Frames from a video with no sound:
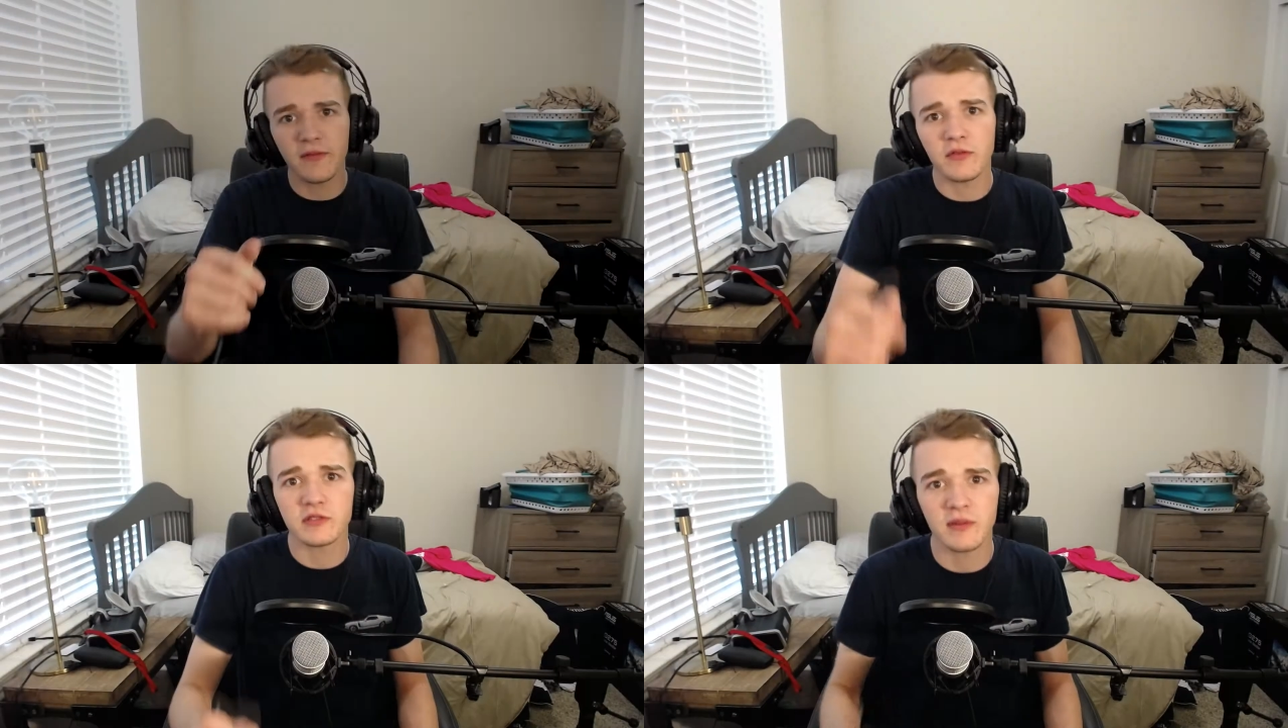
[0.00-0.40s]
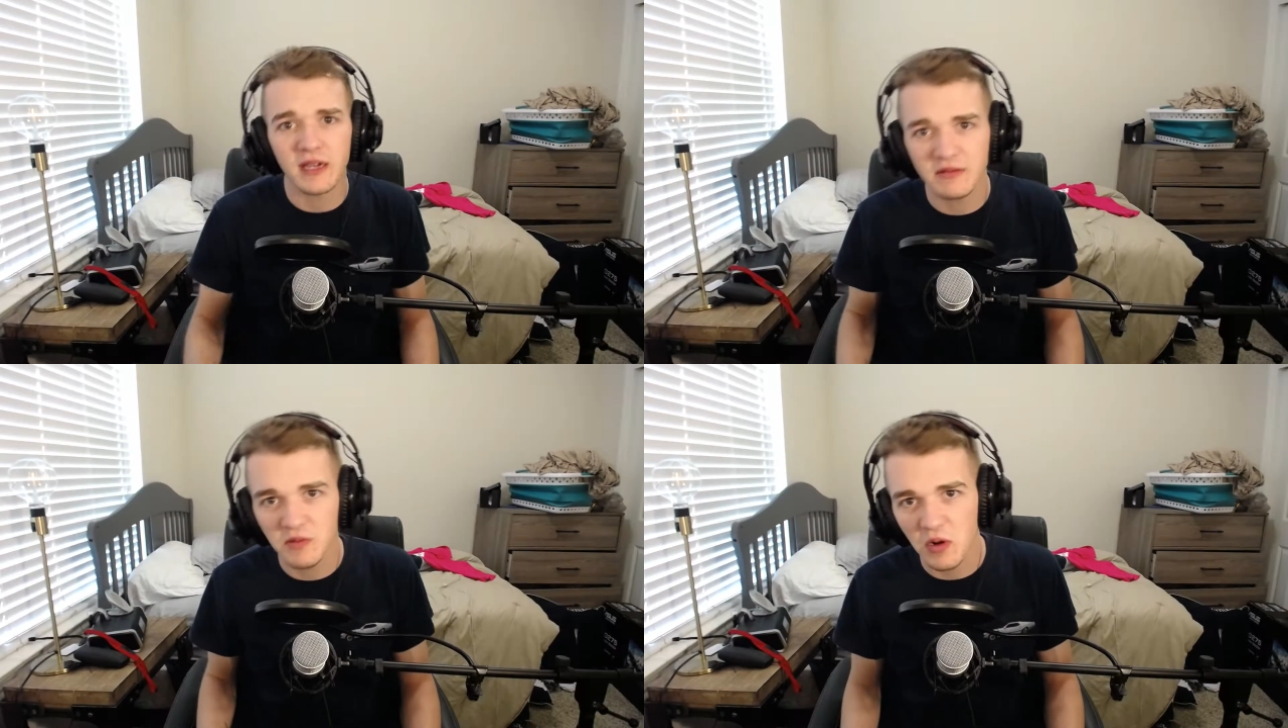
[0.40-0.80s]
viewers? My
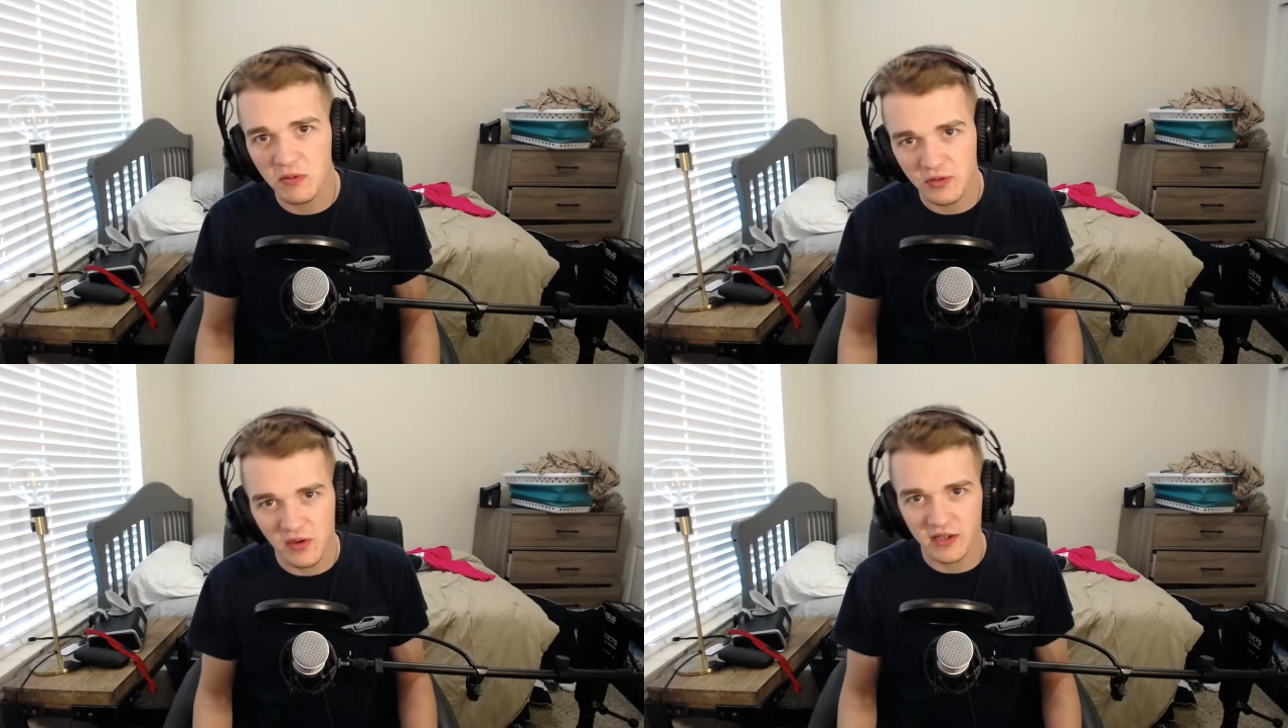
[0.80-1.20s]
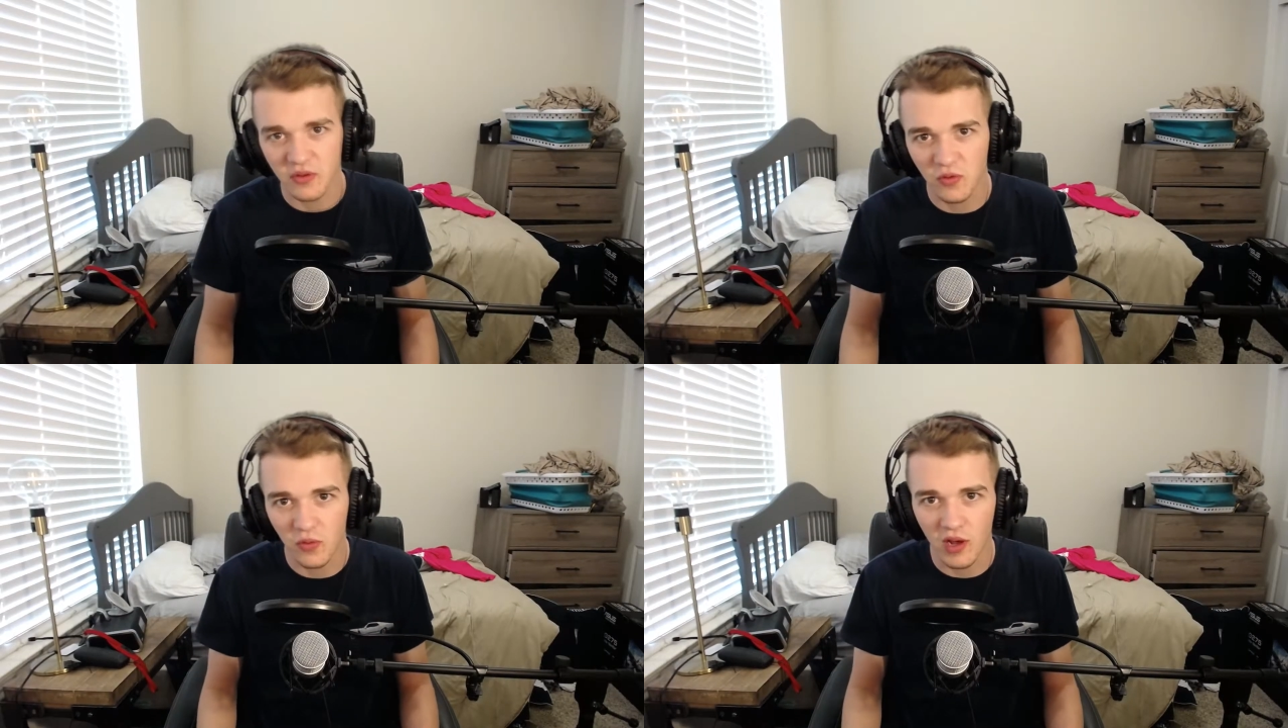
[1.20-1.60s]
name is Workable
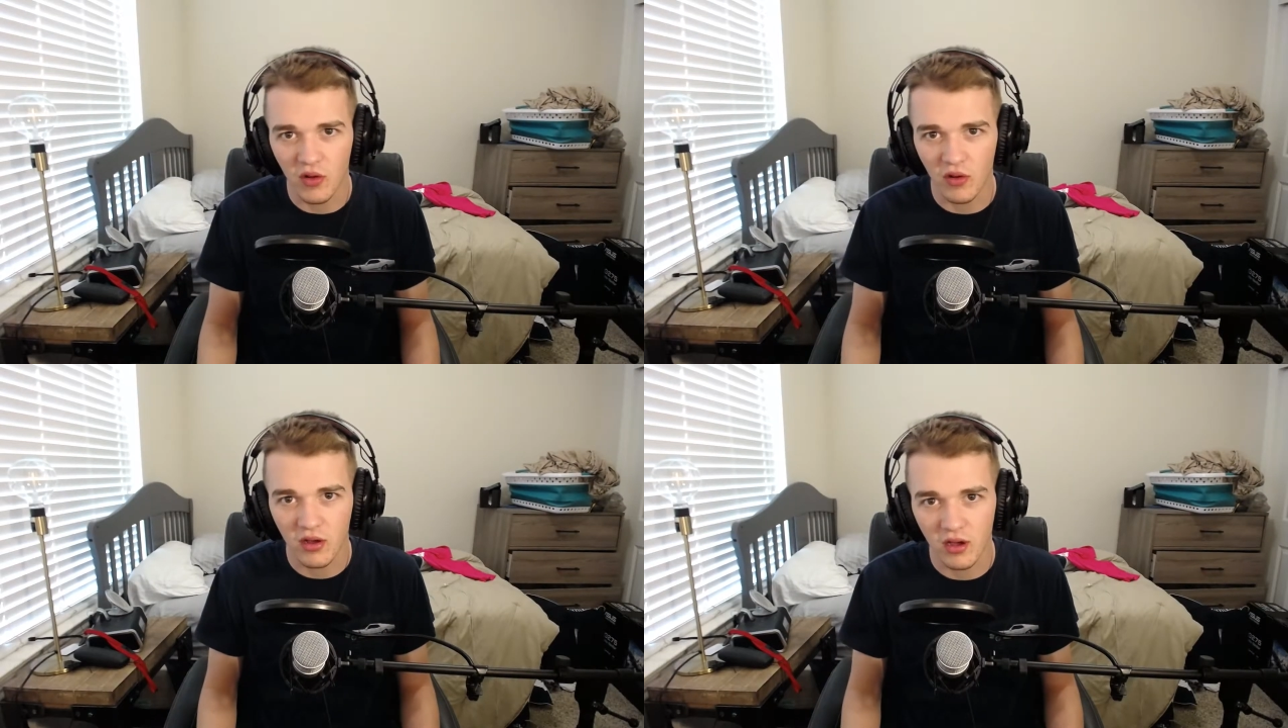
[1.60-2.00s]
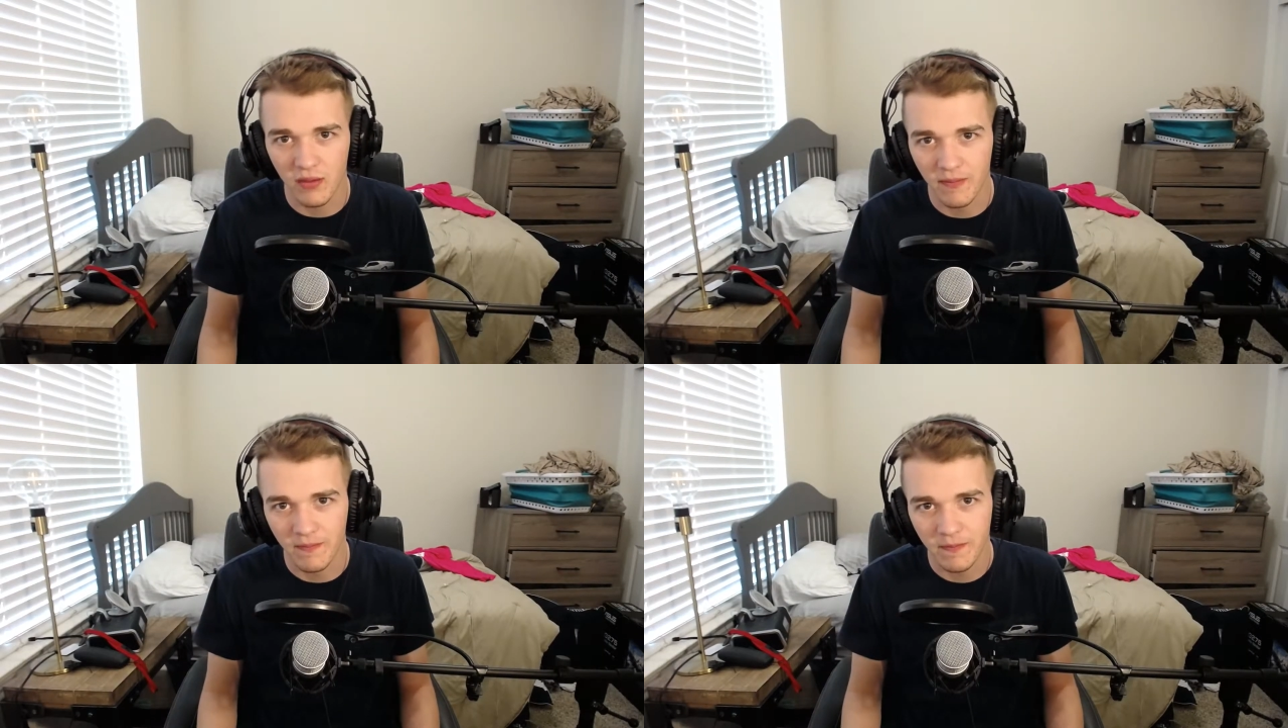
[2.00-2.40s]
Director.
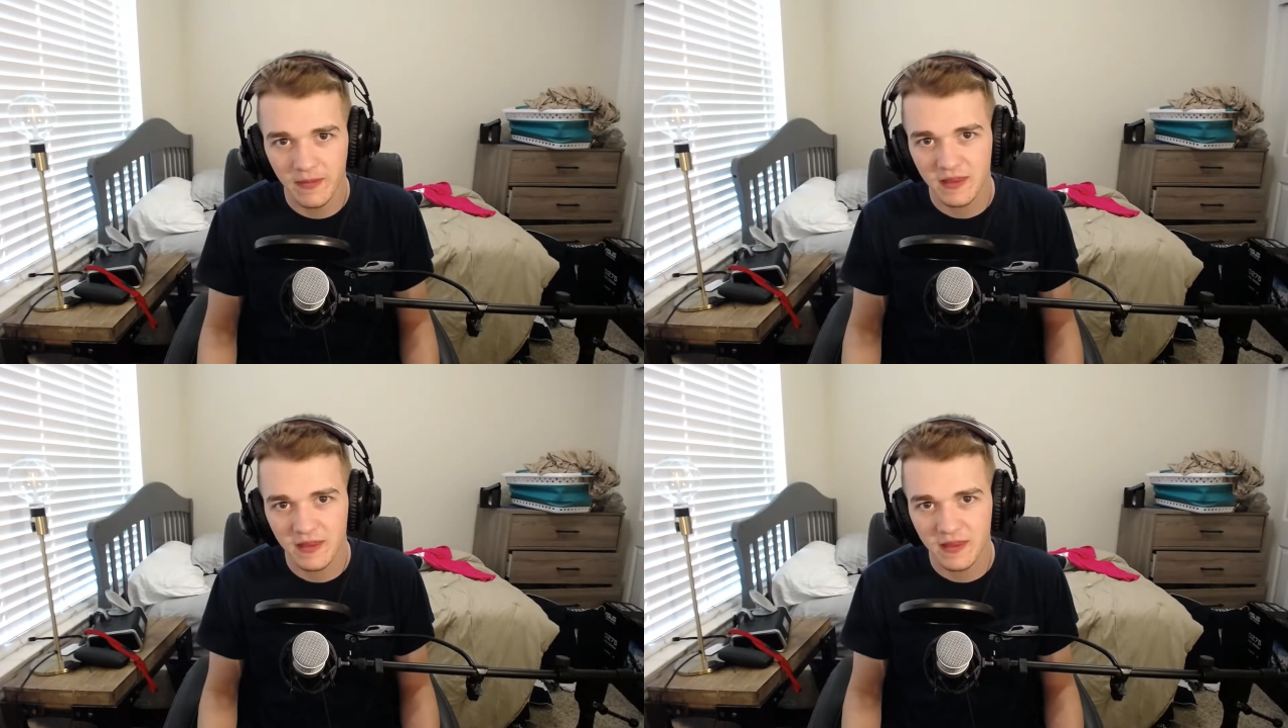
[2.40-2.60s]
Welcome